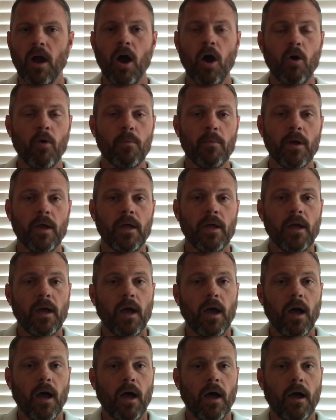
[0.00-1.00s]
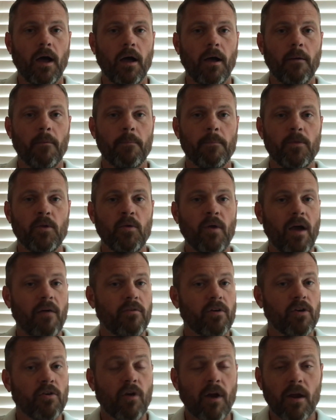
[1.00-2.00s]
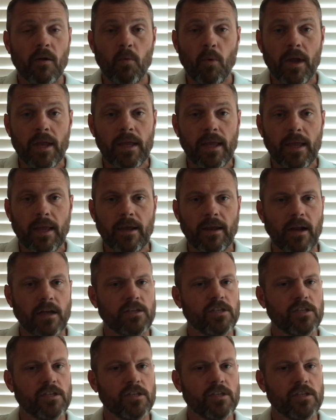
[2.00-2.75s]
I hope uh, you have a great weekend.